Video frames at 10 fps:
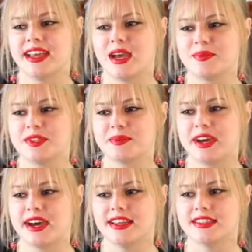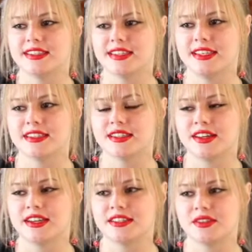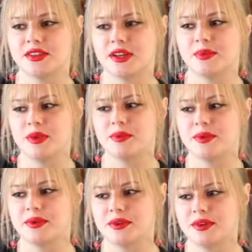happens behind the scenes a lot, so a lot of people